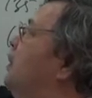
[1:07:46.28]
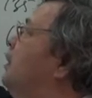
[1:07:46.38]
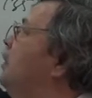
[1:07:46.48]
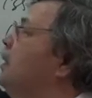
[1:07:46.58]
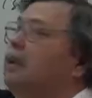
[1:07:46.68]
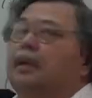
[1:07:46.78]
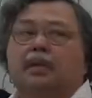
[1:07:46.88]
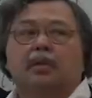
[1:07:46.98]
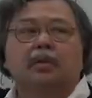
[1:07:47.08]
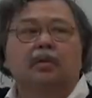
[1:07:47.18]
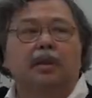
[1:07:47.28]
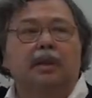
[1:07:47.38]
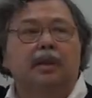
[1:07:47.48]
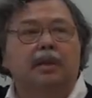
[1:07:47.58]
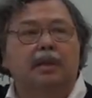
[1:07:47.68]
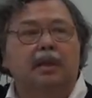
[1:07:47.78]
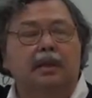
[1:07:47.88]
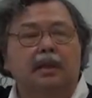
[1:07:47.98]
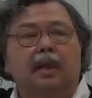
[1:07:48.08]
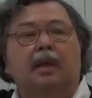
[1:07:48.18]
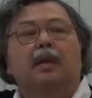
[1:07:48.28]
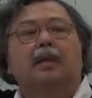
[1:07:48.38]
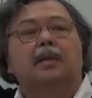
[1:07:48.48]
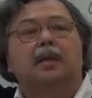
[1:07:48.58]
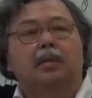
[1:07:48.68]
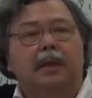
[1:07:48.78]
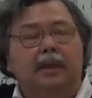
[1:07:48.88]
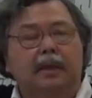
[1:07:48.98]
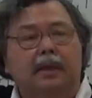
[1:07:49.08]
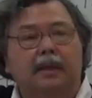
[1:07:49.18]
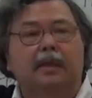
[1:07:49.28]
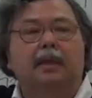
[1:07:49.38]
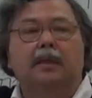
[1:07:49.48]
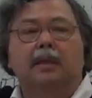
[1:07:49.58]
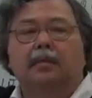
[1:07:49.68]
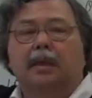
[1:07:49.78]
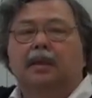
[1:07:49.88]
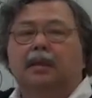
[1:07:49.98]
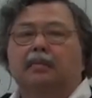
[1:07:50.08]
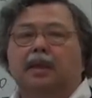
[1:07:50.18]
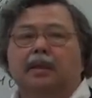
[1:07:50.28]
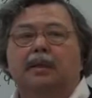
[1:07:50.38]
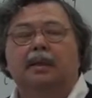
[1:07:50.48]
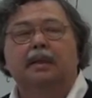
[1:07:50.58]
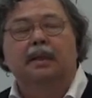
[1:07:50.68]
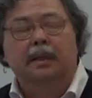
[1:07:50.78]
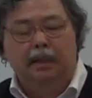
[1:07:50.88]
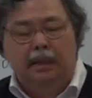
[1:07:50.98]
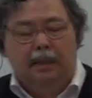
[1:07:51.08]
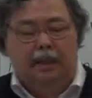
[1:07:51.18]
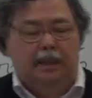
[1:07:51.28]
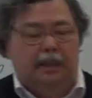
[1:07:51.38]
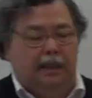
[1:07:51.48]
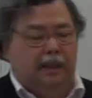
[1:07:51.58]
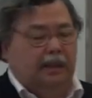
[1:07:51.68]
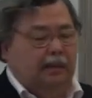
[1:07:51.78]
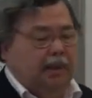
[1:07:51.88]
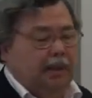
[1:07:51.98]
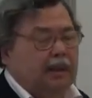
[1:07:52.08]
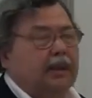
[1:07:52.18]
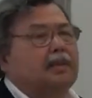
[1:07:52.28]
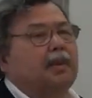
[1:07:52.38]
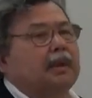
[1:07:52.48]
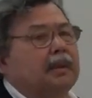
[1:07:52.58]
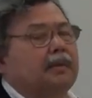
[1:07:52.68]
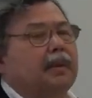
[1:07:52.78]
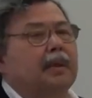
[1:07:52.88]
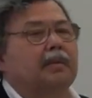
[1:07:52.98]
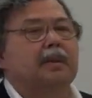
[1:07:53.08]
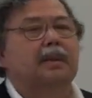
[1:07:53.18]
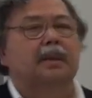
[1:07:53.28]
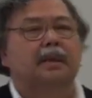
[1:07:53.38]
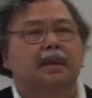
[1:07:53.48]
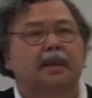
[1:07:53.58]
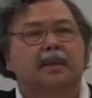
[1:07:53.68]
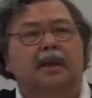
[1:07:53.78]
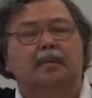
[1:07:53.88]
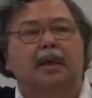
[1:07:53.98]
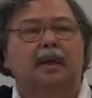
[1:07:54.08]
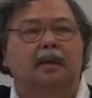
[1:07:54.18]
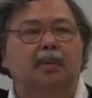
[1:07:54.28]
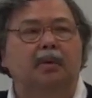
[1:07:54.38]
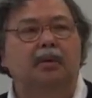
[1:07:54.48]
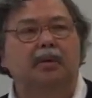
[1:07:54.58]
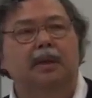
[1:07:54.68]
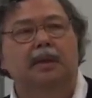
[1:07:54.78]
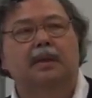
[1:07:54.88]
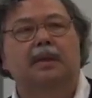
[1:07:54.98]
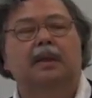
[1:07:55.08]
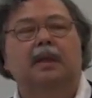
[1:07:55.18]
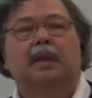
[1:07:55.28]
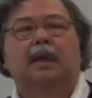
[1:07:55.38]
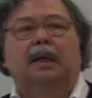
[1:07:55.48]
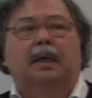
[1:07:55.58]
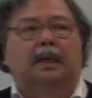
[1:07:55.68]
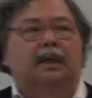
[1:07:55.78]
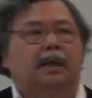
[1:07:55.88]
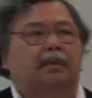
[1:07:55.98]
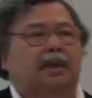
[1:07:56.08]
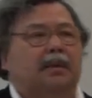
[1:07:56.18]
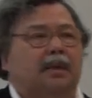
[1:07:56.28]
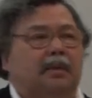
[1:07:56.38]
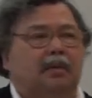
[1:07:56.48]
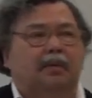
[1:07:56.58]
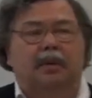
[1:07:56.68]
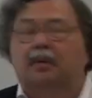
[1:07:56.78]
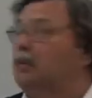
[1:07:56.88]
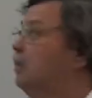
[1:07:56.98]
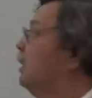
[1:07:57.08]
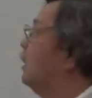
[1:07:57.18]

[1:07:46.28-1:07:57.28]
between these two in each cell, squaring it and dividing by the expected frequency, and then summing up all these numbers over all the